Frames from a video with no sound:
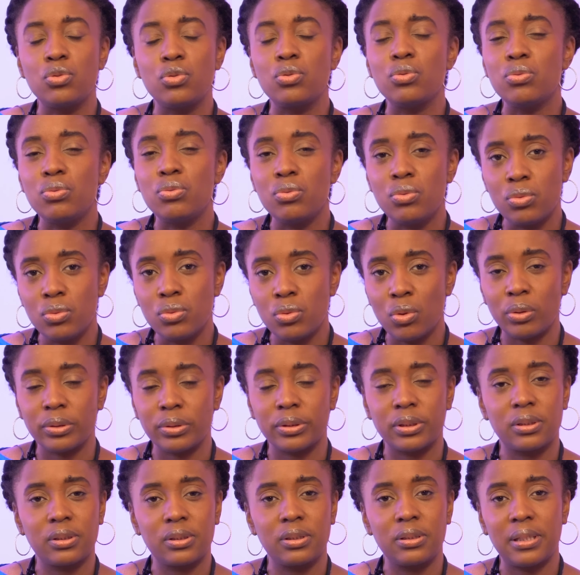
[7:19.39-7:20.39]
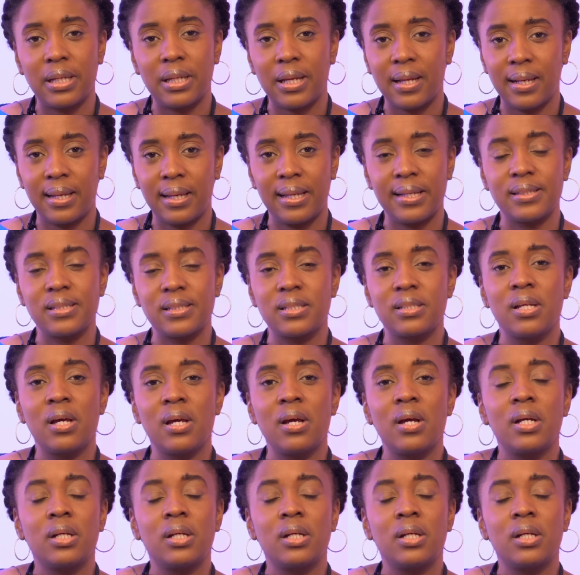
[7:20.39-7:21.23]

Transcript: Do not neglect